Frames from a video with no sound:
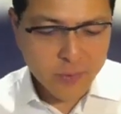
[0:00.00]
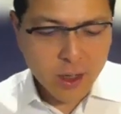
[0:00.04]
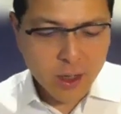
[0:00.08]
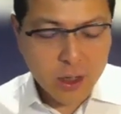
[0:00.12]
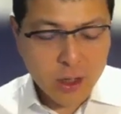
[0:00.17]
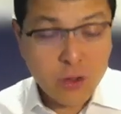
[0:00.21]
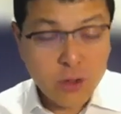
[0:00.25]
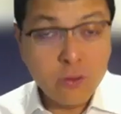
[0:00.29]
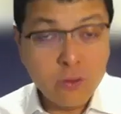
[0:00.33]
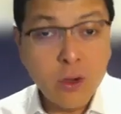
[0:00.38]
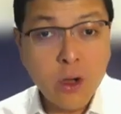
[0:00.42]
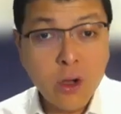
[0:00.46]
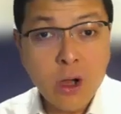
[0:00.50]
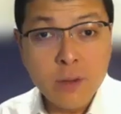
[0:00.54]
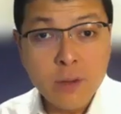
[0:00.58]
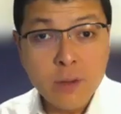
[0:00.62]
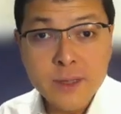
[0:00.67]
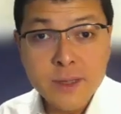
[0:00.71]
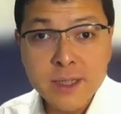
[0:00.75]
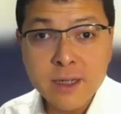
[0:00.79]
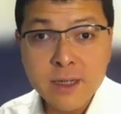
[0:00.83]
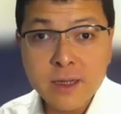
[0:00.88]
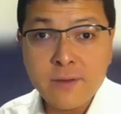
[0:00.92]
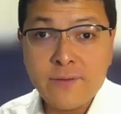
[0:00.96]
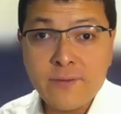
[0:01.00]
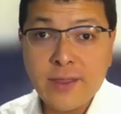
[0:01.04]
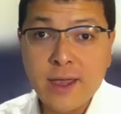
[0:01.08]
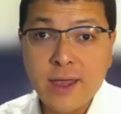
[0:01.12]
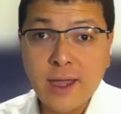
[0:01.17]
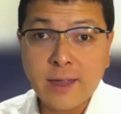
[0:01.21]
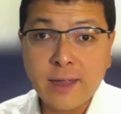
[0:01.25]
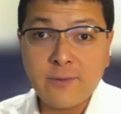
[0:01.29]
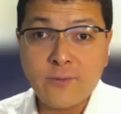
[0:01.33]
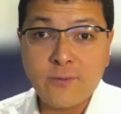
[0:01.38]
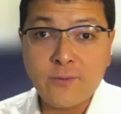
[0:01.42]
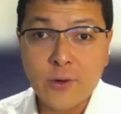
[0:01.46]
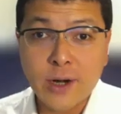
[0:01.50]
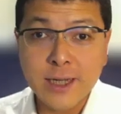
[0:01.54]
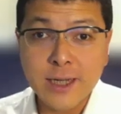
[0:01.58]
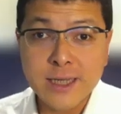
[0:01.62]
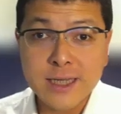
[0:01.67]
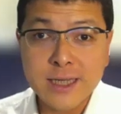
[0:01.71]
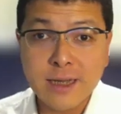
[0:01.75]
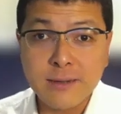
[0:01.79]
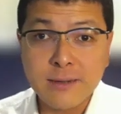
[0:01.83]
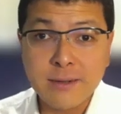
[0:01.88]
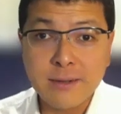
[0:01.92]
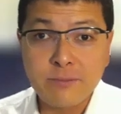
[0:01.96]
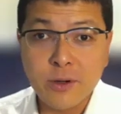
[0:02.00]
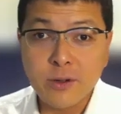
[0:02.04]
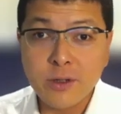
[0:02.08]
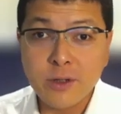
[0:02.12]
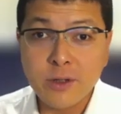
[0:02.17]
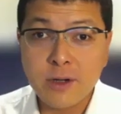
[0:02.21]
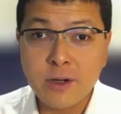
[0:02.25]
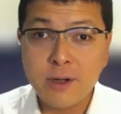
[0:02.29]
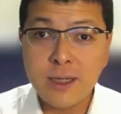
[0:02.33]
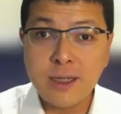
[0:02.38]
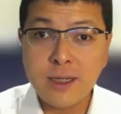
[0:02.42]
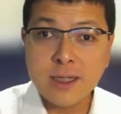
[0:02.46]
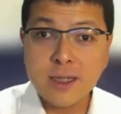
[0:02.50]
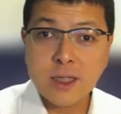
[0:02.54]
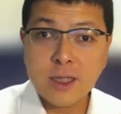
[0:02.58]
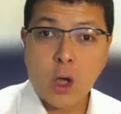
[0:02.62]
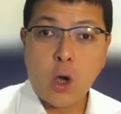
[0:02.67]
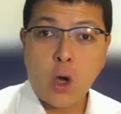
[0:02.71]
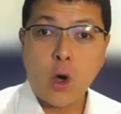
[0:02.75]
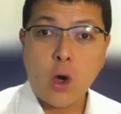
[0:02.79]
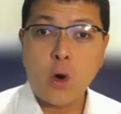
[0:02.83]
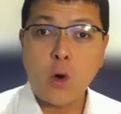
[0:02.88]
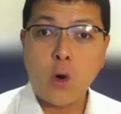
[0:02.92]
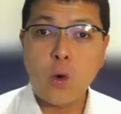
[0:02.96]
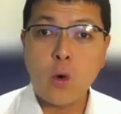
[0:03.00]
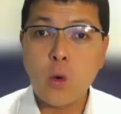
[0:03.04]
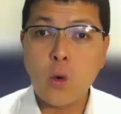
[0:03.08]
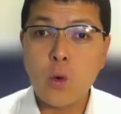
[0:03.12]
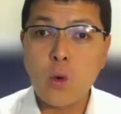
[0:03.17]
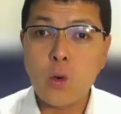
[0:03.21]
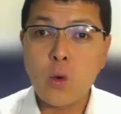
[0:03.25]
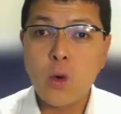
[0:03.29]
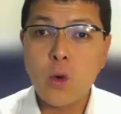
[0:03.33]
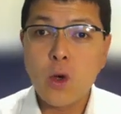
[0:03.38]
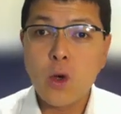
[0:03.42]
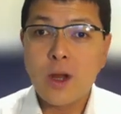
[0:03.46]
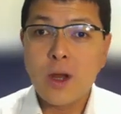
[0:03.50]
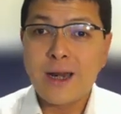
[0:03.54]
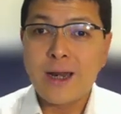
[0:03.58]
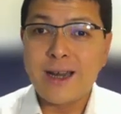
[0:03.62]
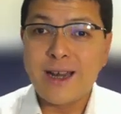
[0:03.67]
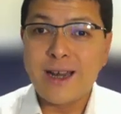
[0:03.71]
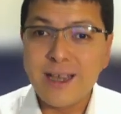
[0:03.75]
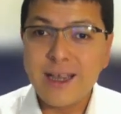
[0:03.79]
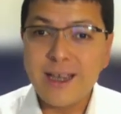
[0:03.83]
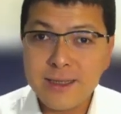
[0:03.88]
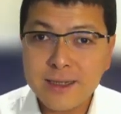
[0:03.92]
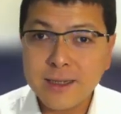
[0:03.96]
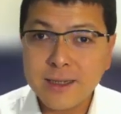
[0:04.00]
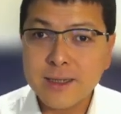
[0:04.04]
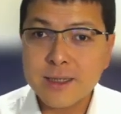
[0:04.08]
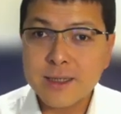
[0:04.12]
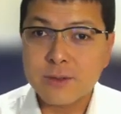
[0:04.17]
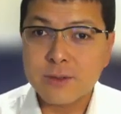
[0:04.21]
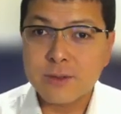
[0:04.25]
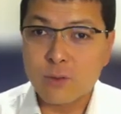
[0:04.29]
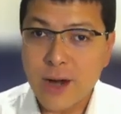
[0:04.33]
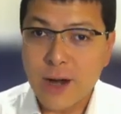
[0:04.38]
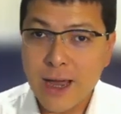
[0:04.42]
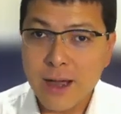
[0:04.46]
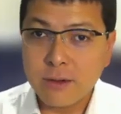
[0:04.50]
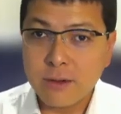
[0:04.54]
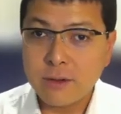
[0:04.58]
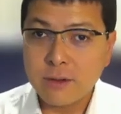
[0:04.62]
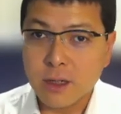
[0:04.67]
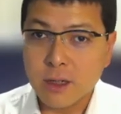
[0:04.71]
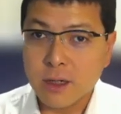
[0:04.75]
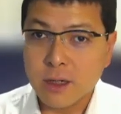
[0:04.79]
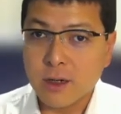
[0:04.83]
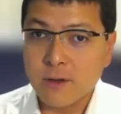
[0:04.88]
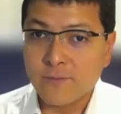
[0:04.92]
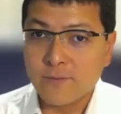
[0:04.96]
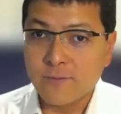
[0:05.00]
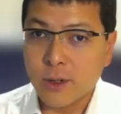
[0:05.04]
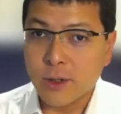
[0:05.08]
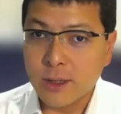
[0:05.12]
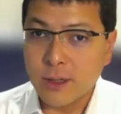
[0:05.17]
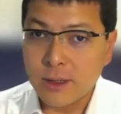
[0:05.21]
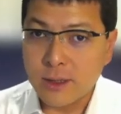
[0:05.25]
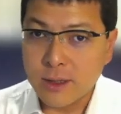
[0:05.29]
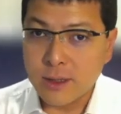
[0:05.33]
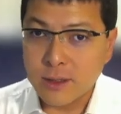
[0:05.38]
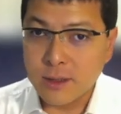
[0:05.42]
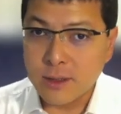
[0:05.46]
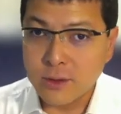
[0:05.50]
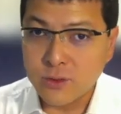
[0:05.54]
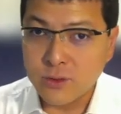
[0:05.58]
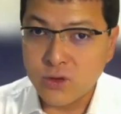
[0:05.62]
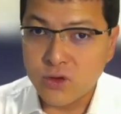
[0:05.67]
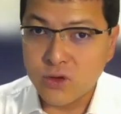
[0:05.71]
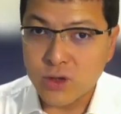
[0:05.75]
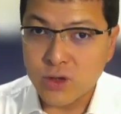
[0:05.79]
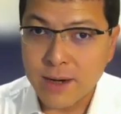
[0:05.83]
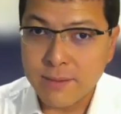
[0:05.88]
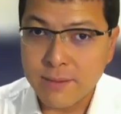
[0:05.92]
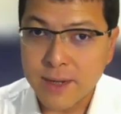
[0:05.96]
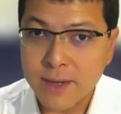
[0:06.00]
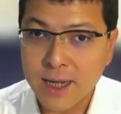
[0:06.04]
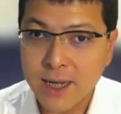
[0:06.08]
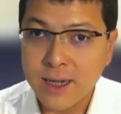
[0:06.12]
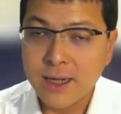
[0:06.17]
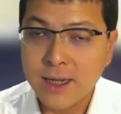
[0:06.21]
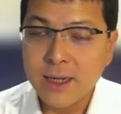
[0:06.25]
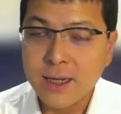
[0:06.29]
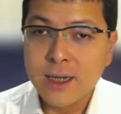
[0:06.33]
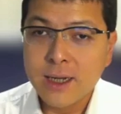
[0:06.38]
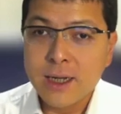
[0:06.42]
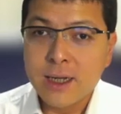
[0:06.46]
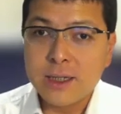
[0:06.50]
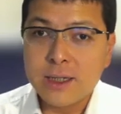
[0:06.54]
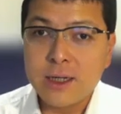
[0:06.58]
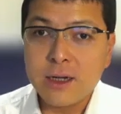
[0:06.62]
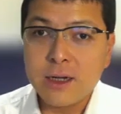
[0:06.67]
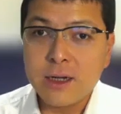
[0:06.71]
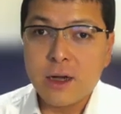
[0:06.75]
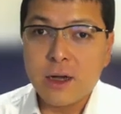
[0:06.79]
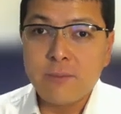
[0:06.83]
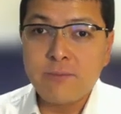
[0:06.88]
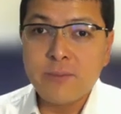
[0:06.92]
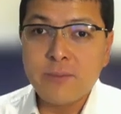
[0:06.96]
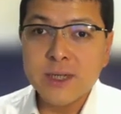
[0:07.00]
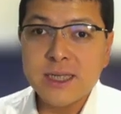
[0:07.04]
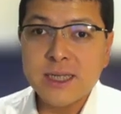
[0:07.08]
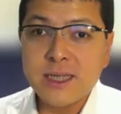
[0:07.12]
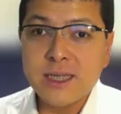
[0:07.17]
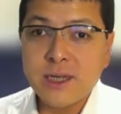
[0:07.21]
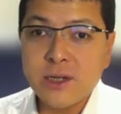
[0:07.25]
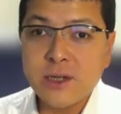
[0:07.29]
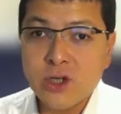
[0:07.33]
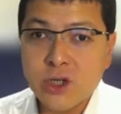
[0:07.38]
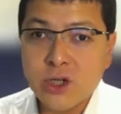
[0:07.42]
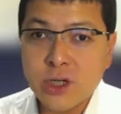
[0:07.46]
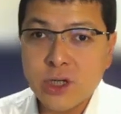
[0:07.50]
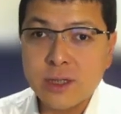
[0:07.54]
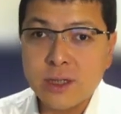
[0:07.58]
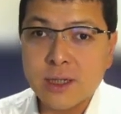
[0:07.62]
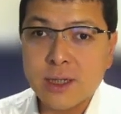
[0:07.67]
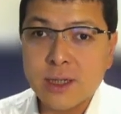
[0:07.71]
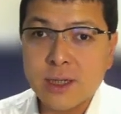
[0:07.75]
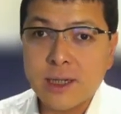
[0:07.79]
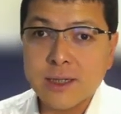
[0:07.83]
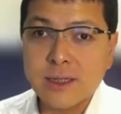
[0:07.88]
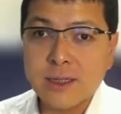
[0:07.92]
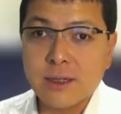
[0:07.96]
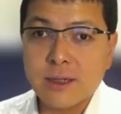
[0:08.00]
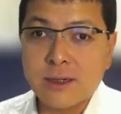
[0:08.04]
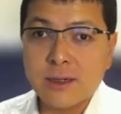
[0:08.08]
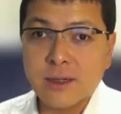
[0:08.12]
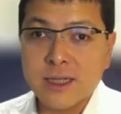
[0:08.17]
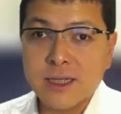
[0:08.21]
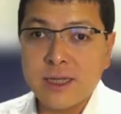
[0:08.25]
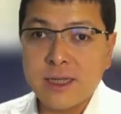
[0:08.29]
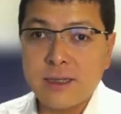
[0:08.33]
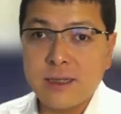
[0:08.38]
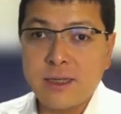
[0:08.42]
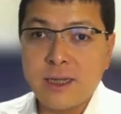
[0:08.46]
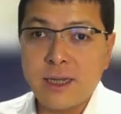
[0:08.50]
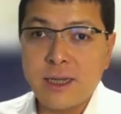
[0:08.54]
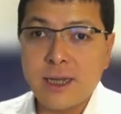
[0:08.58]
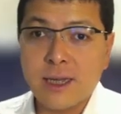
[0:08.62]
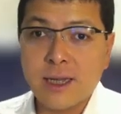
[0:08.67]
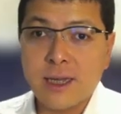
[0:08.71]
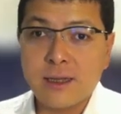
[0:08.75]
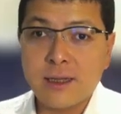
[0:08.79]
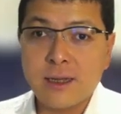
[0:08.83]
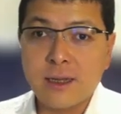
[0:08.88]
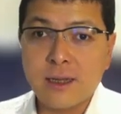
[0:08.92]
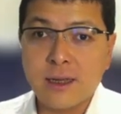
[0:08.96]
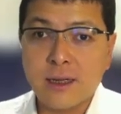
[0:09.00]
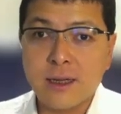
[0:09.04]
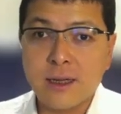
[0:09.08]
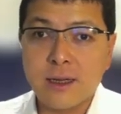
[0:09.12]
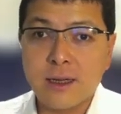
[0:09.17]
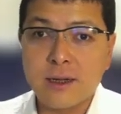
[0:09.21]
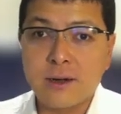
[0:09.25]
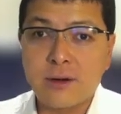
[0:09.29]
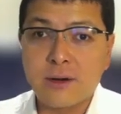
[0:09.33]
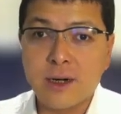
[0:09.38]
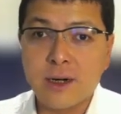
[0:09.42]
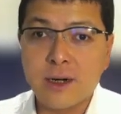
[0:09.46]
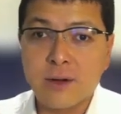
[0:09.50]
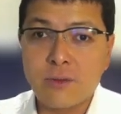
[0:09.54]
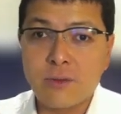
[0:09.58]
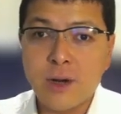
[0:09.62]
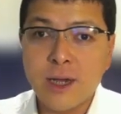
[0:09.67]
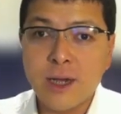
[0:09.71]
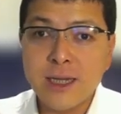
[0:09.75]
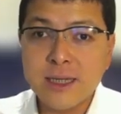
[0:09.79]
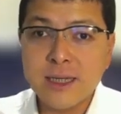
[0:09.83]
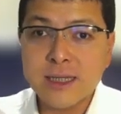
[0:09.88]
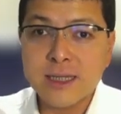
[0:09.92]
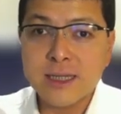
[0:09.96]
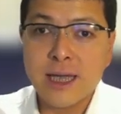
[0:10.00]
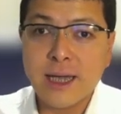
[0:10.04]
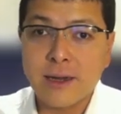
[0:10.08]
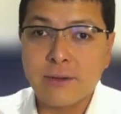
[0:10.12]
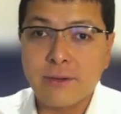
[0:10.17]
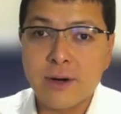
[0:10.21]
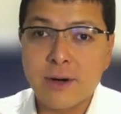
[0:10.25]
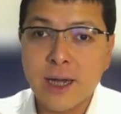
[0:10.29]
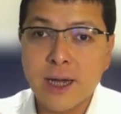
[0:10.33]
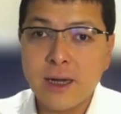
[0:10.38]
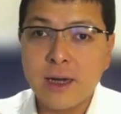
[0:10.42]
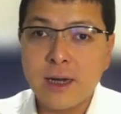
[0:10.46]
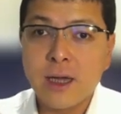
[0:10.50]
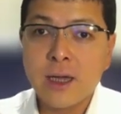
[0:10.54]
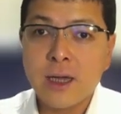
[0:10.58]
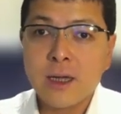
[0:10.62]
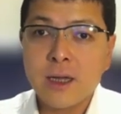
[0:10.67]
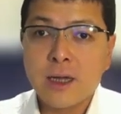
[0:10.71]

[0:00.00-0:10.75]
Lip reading: You observe that, for example, during this whole latest round of political drama, the opposition is sort of sitting at the ringside, right?